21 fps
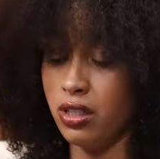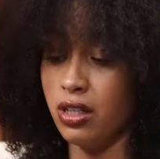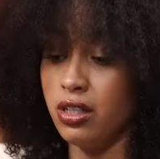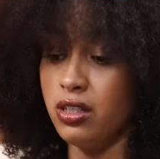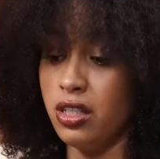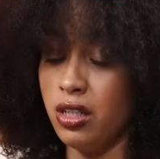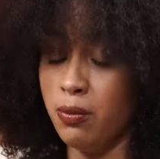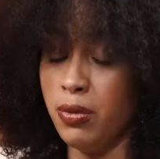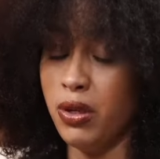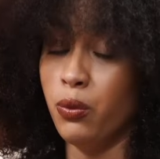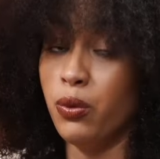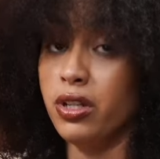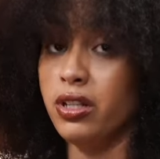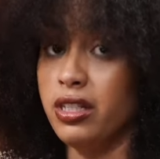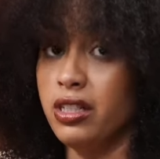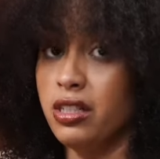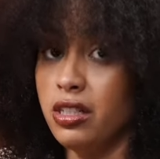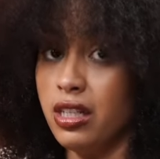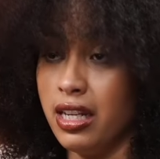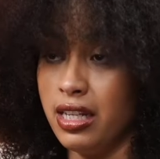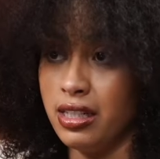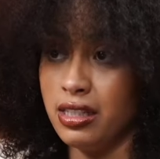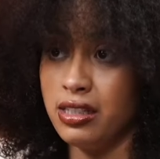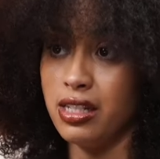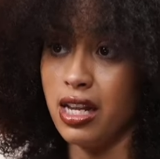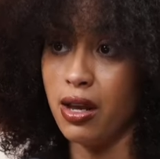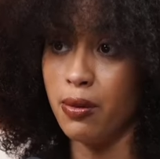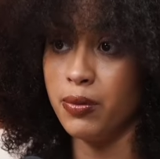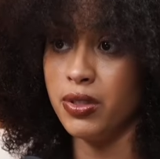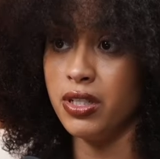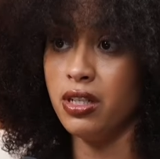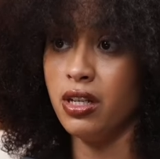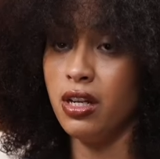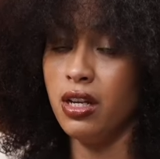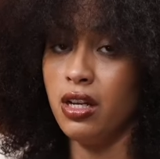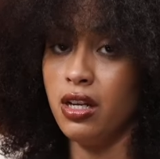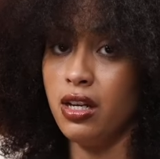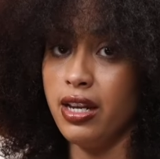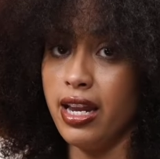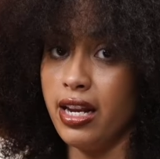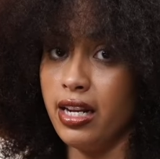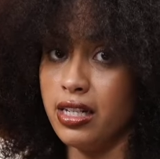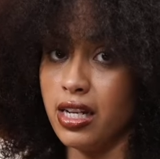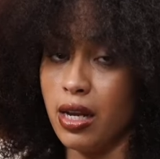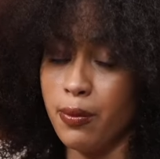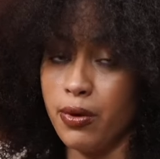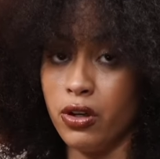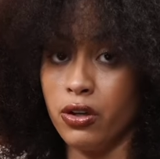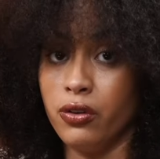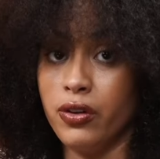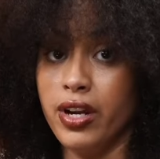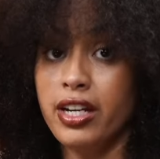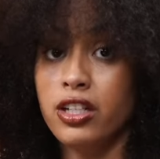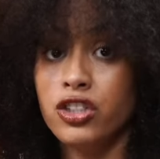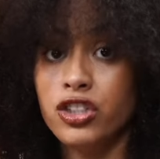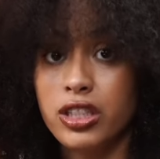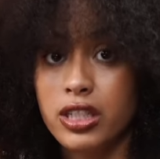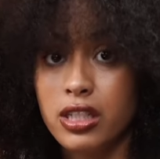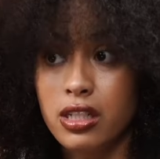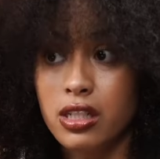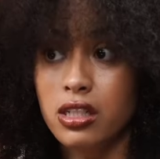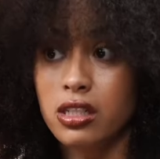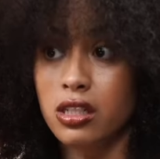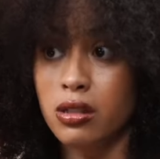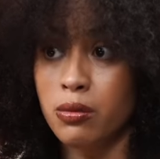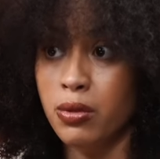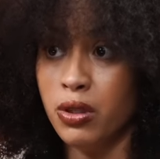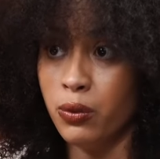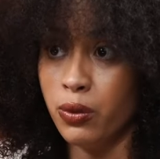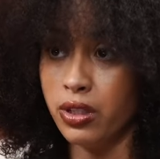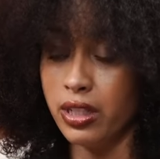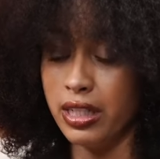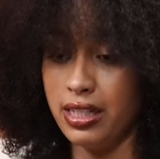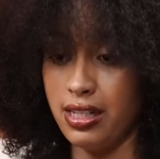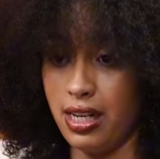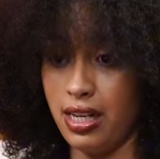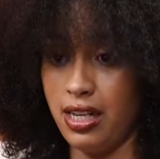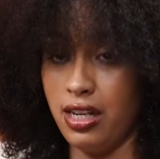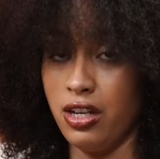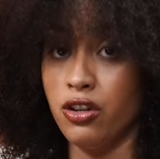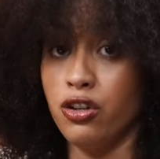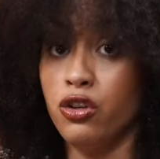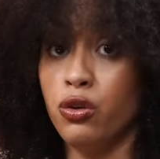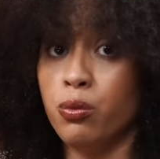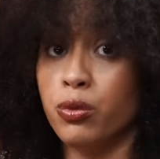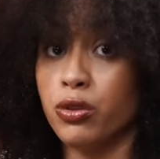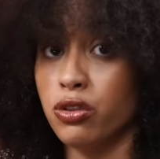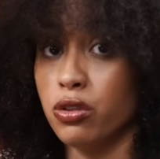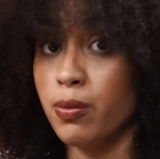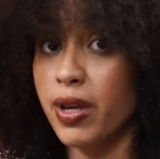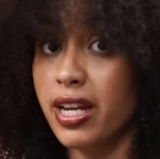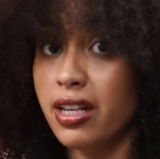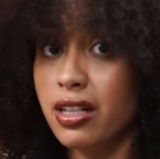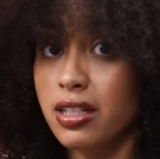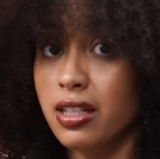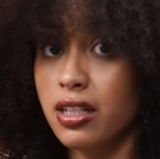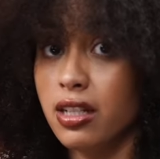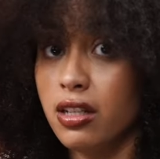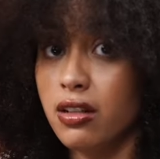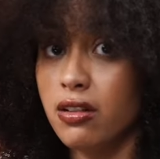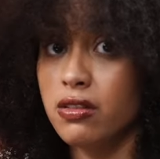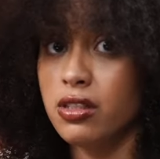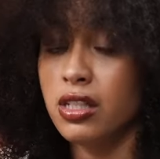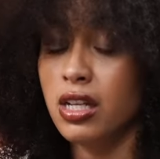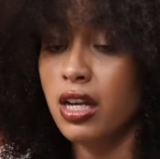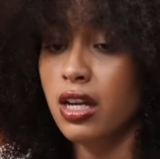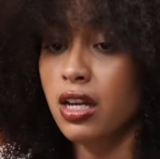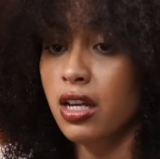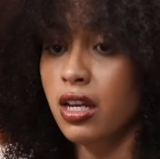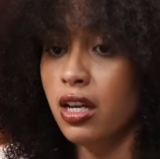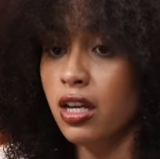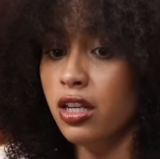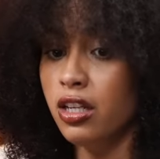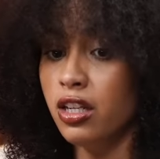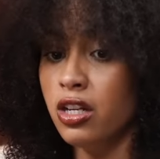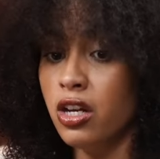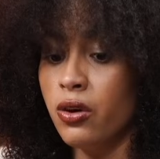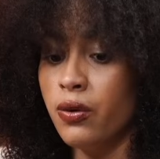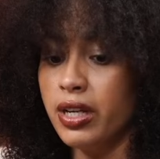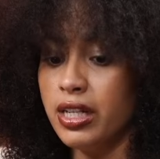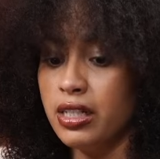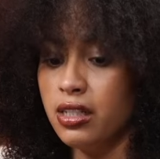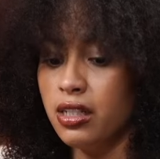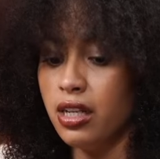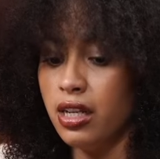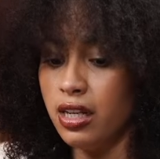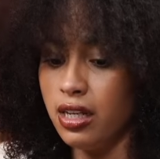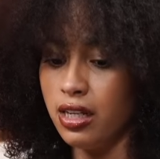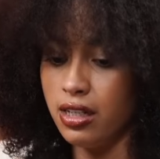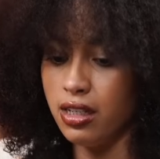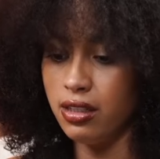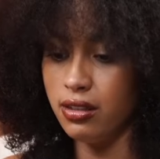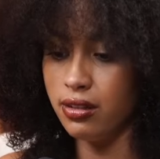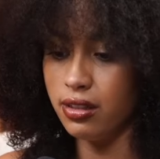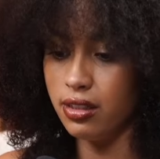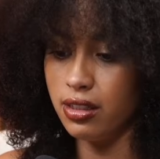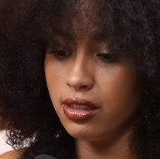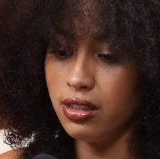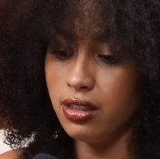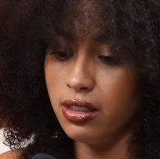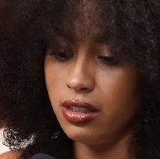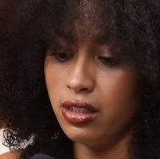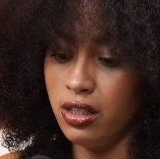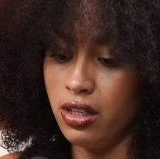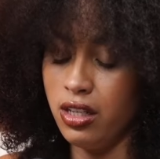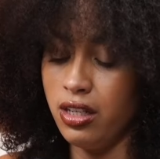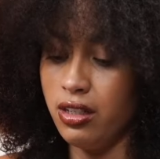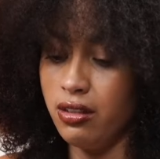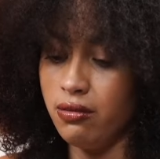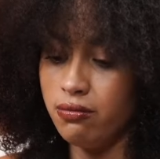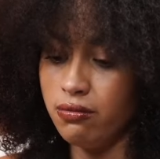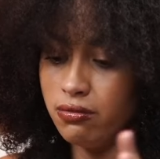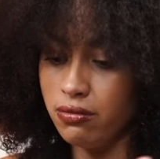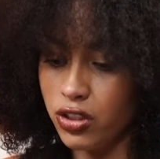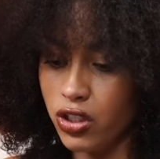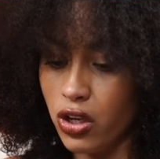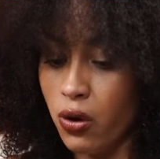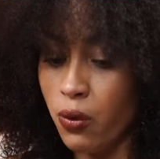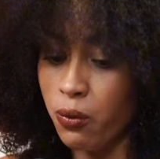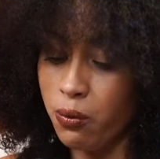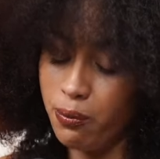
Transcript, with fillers: to be willing to accept any type of correction, to be willing to hear new perspectives. You know, it it so